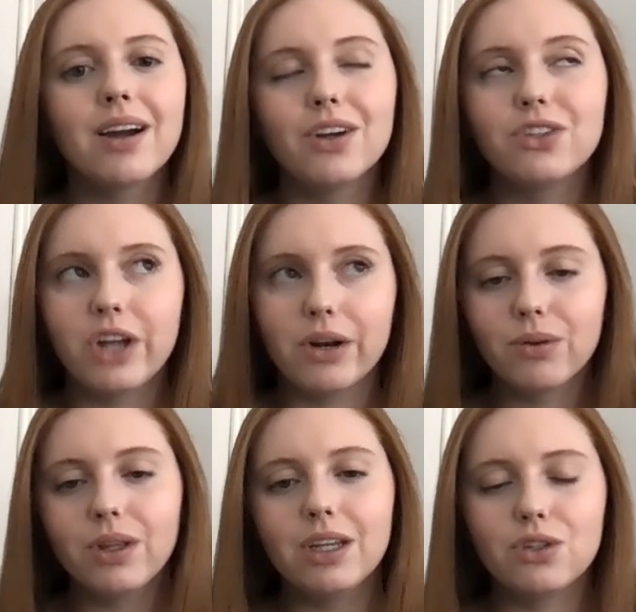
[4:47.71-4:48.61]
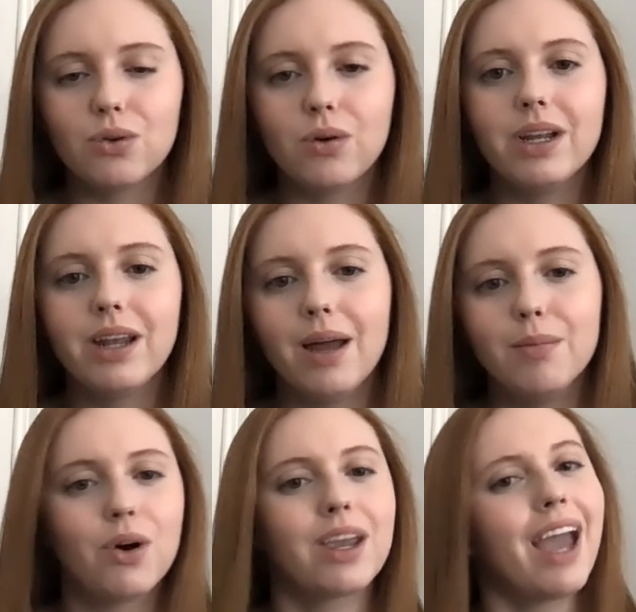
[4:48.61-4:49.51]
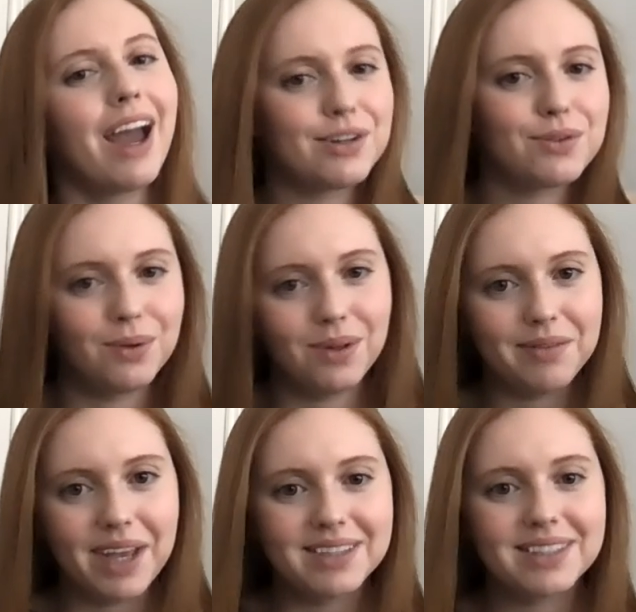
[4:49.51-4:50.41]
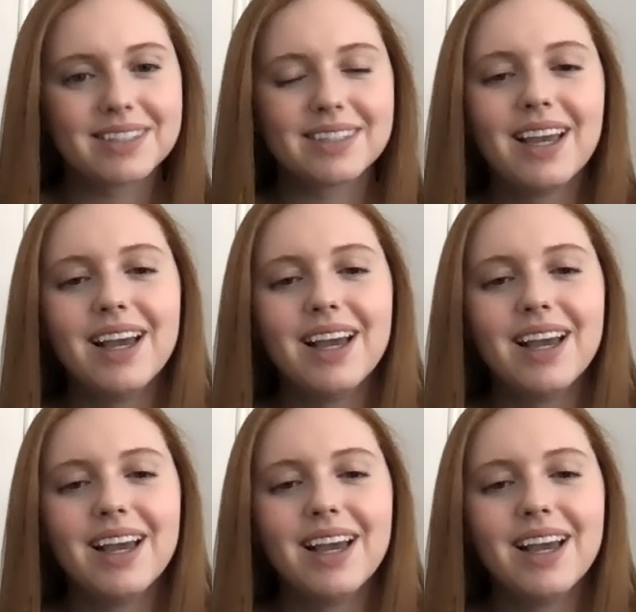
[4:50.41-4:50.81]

are generally enjoyed at more casual events.